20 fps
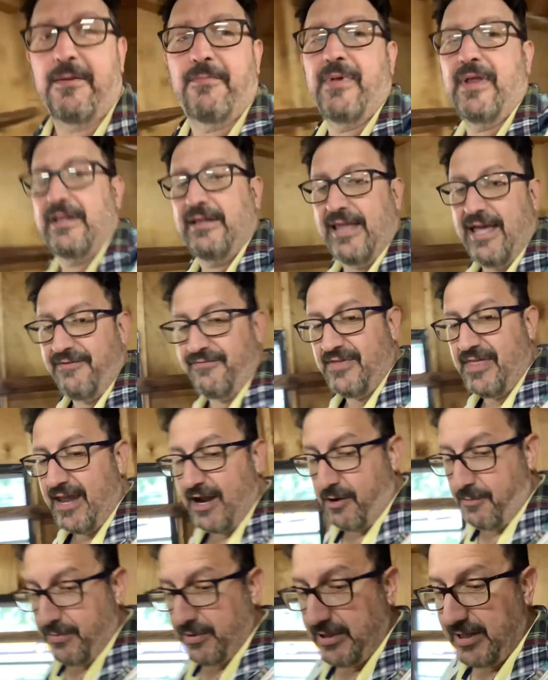a bit left
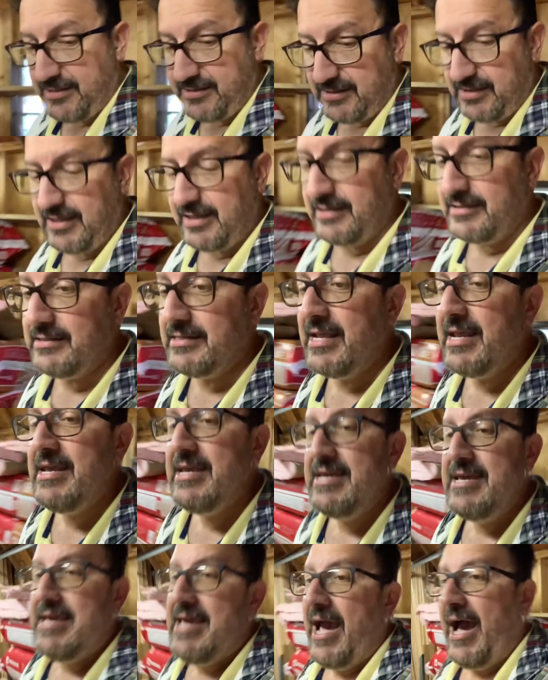there, plus this,
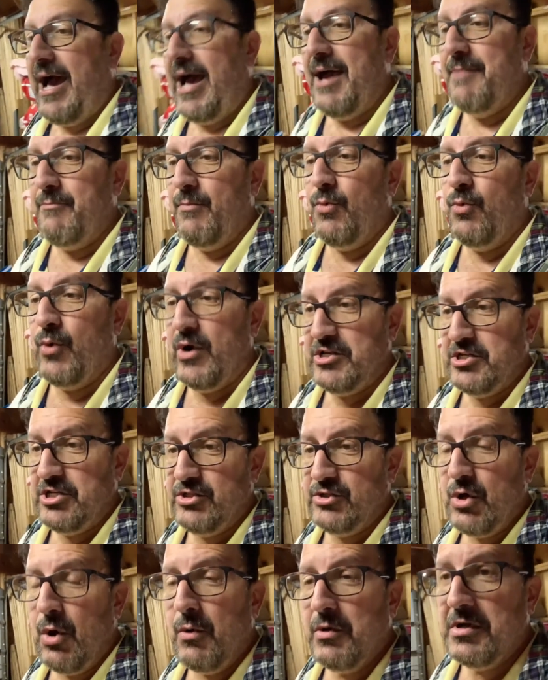which is
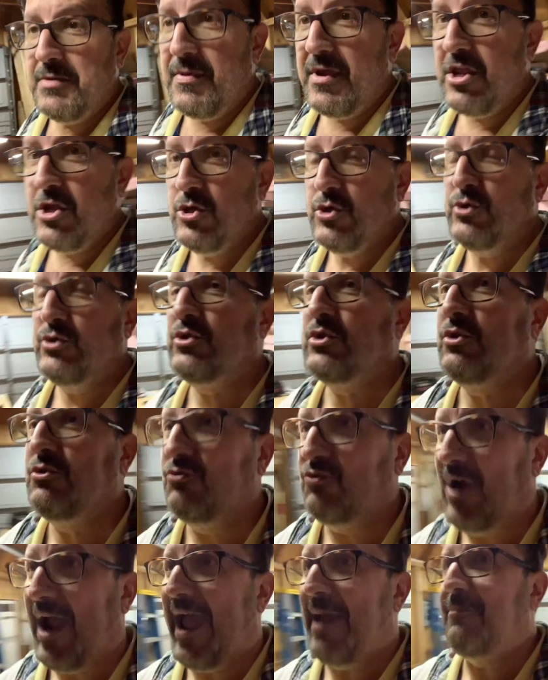going to be used to
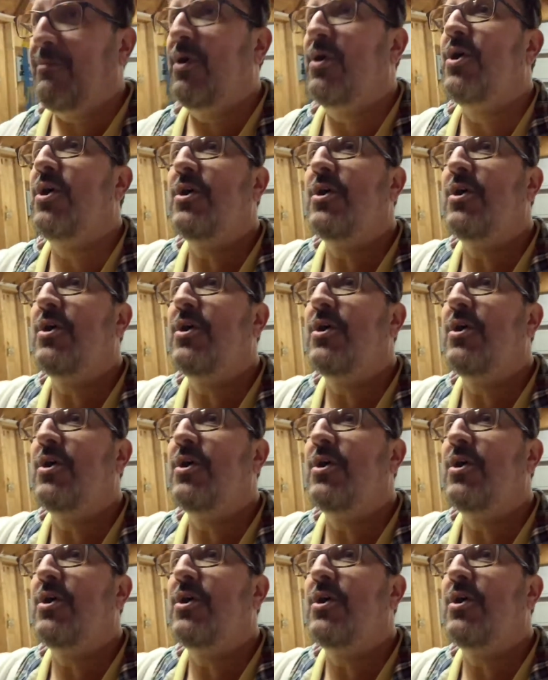wrap